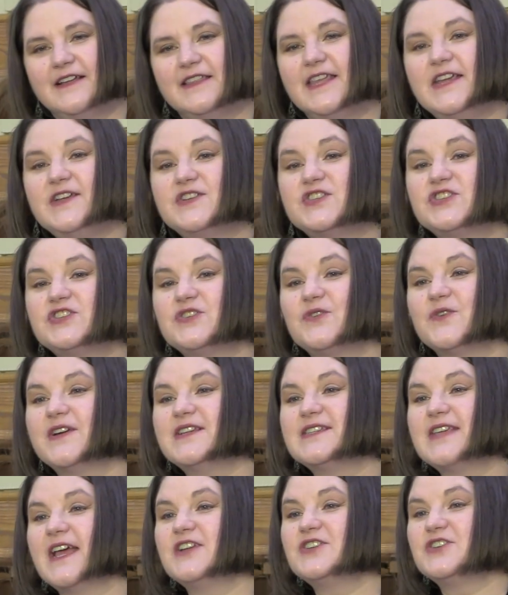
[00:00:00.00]
These
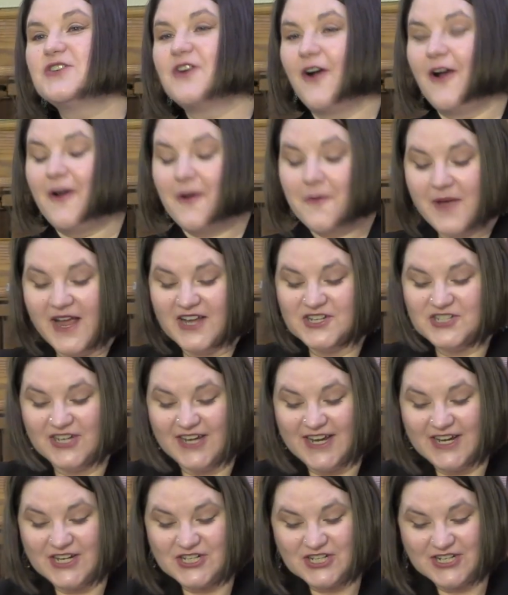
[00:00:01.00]
stories enter our
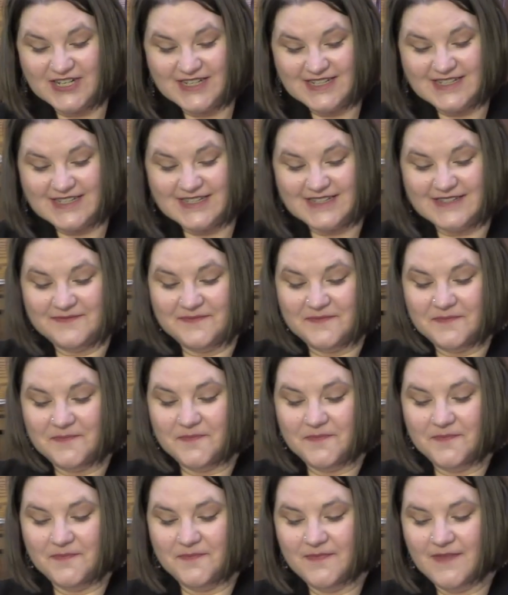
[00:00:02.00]
imaginations.
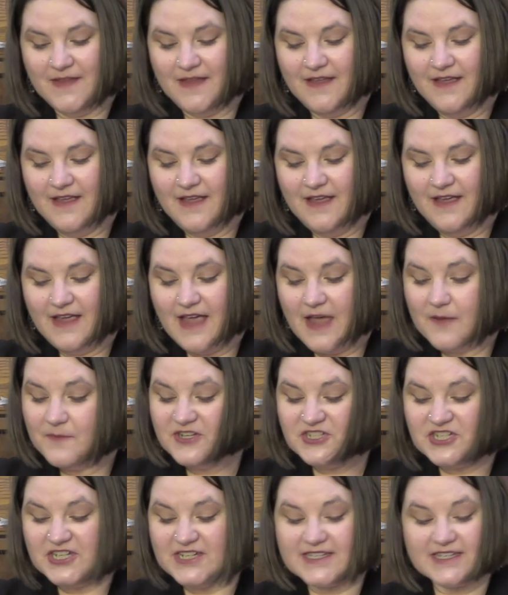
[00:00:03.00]
And
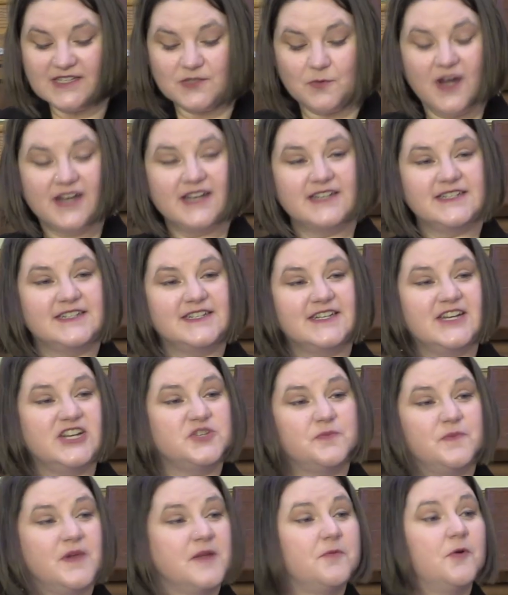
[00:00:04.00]
when Jesus wanted to
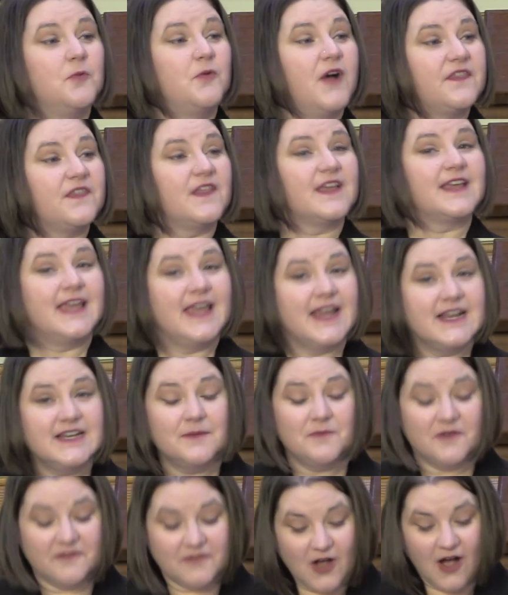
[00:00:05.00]
teach people what the
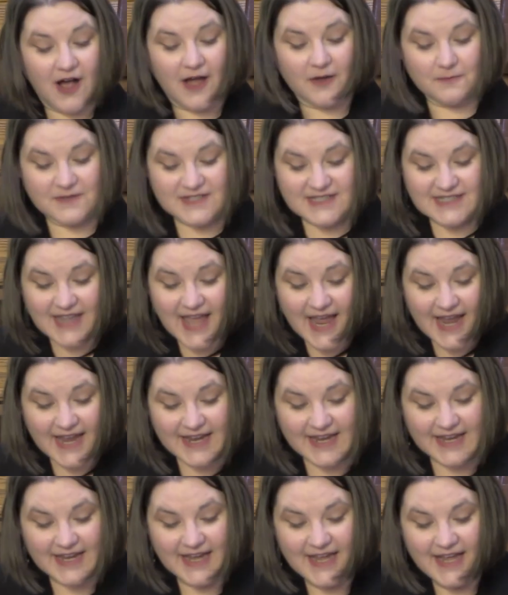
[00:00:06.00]
kingdom of God was
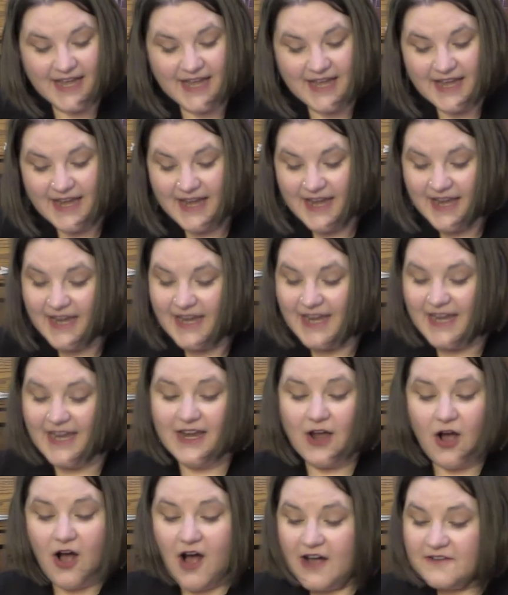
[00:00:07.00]
like,
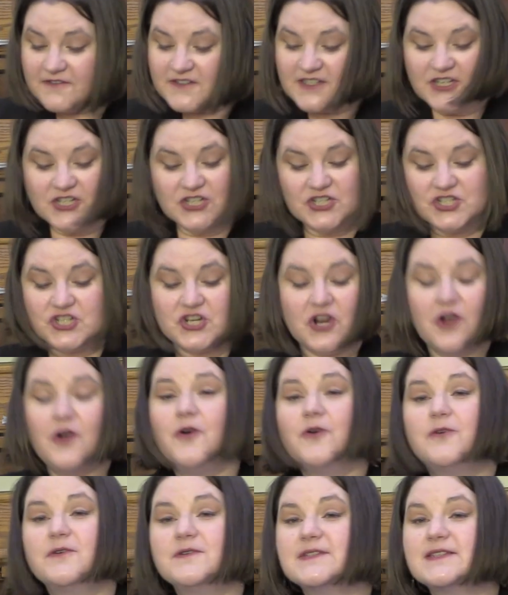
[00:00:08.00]
he often
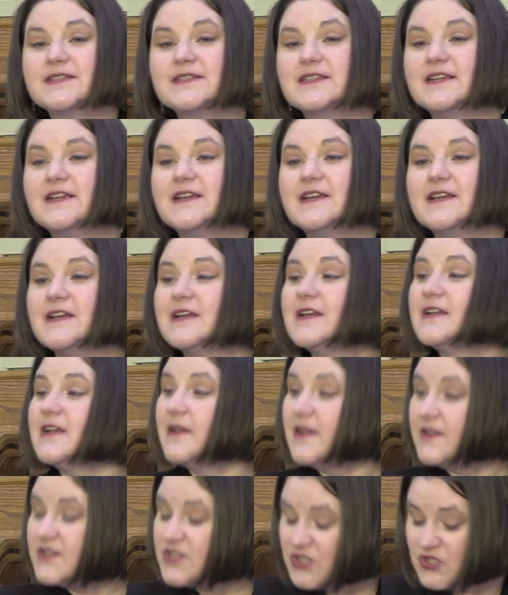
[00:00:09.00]
chose
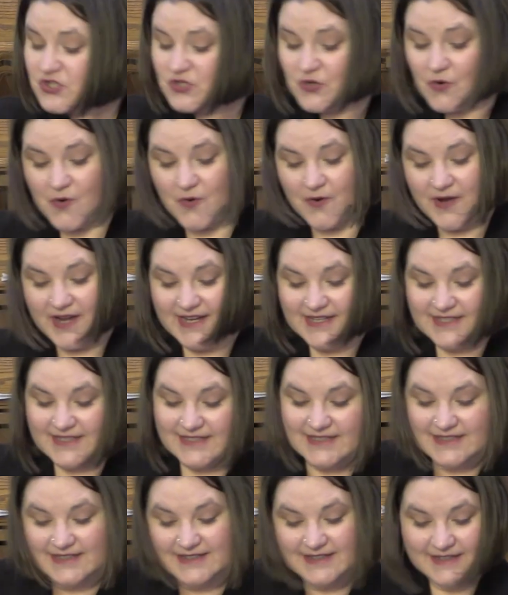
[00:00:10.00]

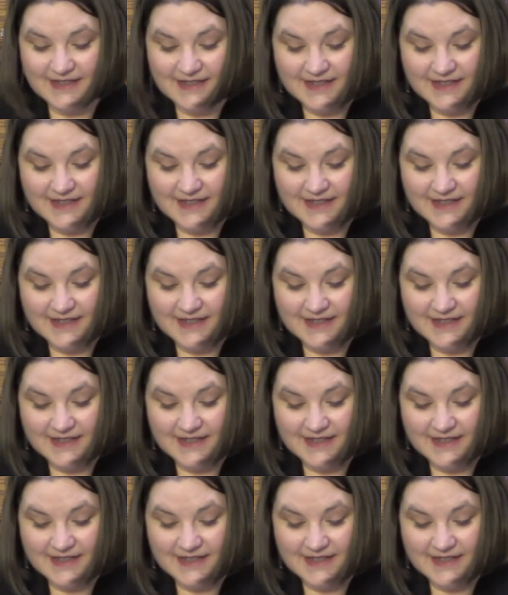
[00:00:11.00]
stories.